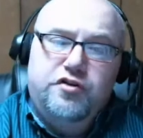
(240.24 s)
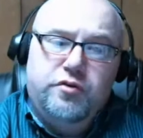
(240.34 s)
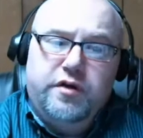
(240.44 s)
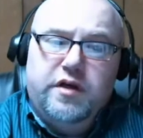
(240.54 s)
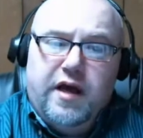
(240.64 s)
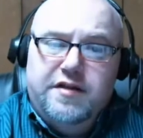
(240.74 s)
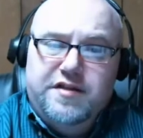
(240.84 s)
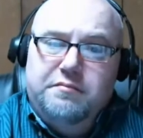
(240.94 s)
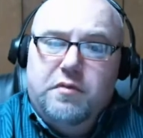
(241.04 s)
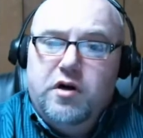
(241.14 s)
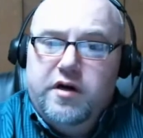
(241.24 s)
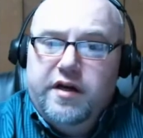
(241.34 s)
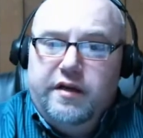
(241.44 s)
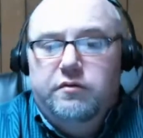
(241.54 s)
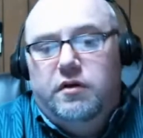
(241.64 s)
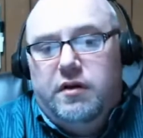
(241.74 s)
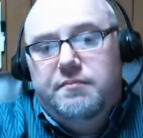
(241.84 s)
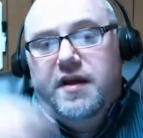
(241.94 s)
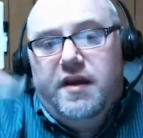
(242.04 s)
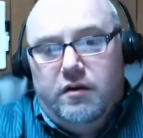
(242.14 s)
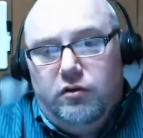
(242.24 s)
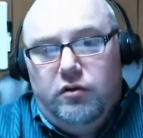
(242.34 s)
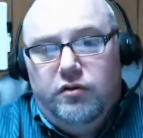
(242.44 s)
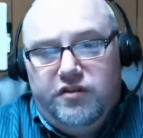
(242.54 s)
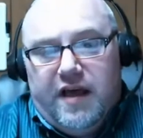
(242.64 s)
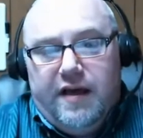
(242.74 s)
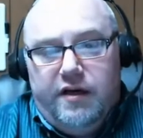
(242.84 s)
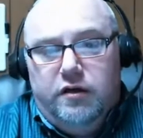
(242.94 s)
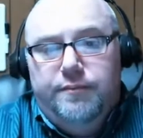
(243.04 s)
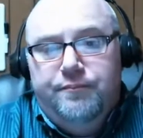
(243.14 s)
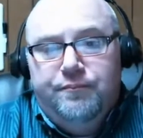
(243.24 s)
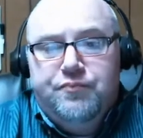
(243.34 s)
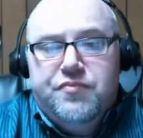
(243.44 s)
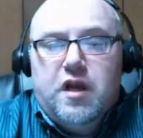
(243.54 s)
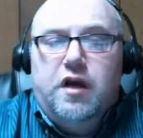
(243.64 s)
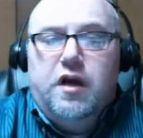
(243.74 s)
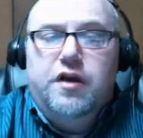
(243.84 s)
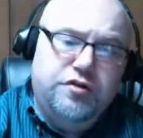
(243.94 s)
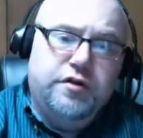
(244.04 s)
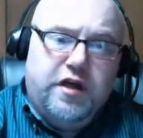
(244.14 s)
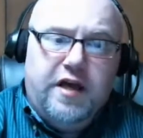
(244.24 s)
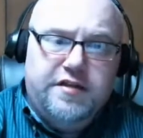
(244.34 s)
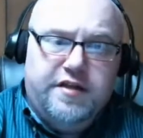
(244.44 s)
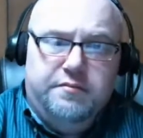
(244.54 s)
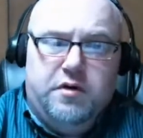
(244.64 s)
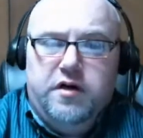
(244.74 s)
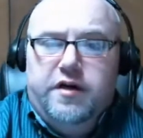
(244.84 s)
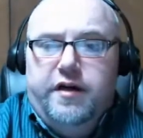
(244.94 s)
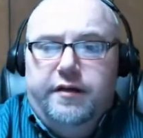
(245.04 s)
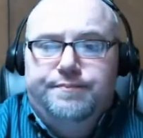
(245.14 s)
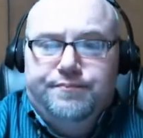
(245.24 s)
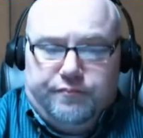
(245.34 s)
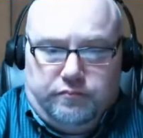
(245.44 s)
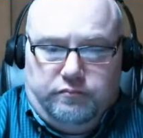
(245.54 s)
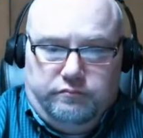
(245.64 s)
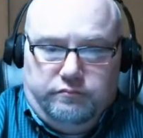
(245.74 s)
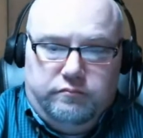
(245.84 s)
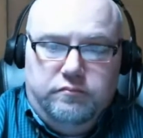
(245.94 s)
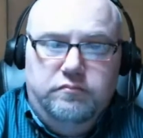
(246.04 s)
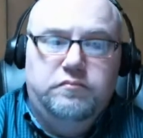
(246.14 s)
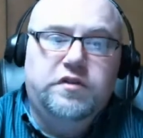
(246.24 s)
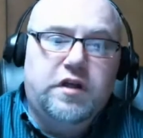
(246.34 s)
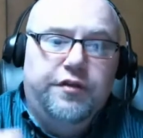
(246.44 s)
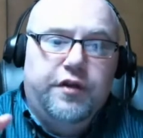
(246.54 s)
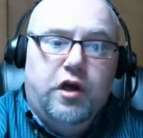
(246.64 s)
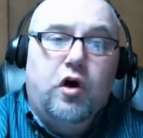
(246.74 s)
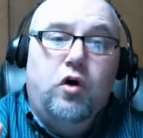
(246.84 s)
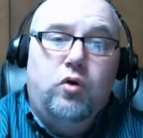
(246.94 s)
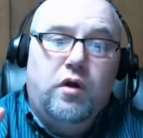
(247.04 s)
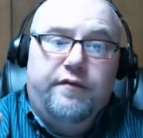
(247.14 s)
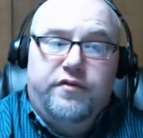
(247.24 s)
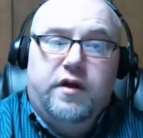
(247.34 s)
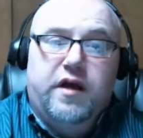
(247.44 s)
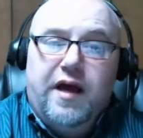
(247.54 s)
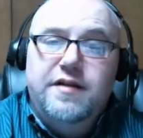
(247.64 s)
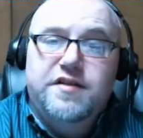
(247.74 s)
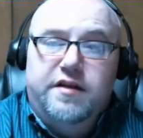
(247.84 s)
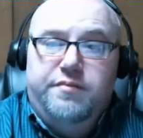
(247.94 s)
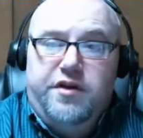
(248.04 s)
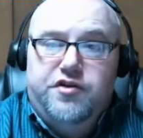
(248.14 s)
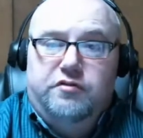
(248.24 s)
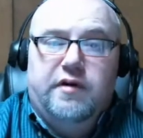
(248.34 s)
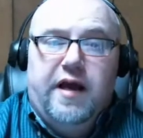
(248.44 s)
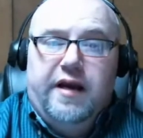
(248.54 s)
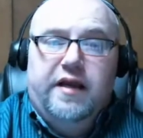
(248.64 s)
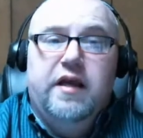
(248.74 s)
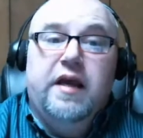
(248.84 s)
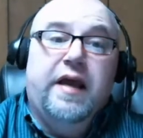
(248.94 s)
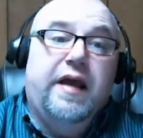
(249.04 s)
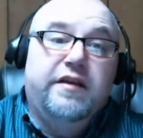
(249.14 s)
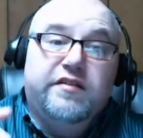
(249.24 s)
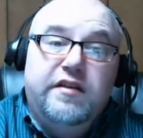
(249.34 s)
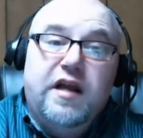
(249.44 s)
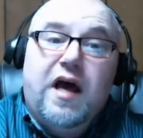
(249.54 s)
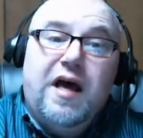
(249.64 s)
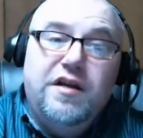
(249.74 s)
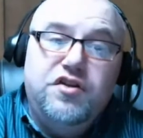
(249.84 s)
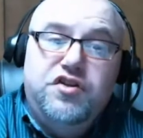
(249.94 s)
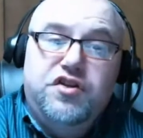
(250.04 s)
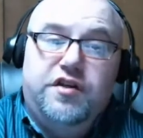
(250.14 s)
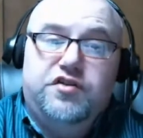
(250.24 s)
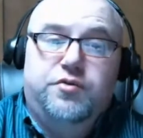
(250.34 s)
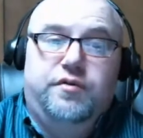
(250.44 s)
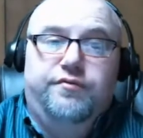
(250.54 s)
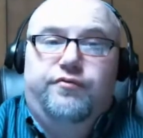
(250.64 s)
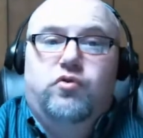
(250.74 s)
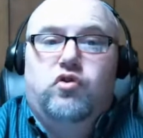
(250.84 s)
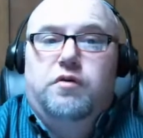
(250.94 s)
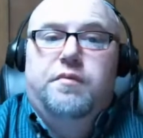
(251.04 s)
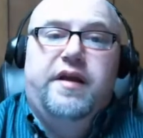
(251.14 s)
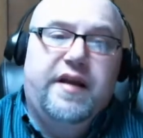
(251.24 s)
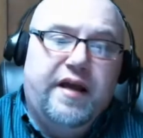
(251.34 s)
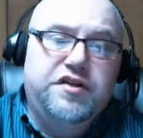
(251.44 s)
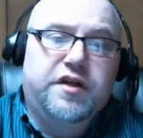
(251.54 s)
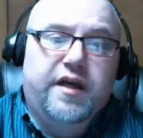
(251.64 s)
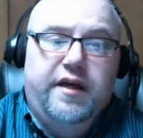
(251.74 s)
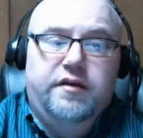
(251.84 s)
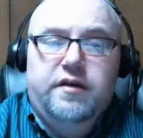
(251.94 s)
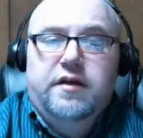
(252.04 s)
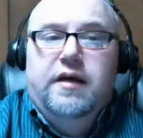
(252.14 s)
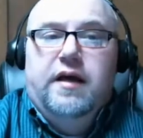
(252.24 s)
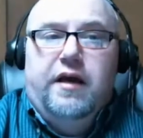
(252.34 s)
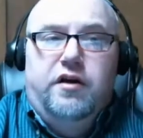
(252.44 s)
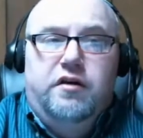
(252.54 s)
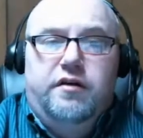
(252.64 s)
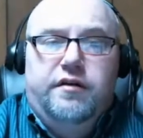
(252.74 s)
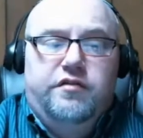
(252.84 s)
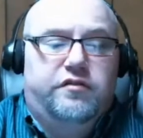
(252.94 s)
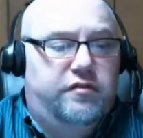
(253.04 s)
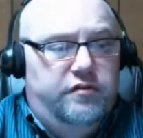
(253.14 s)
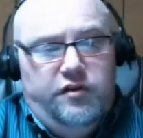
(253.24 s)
doing content marketing, when I'm making a little side here, you're doing content marketing, the goal of the content piece you're writing is not just to inform and educate. I hear this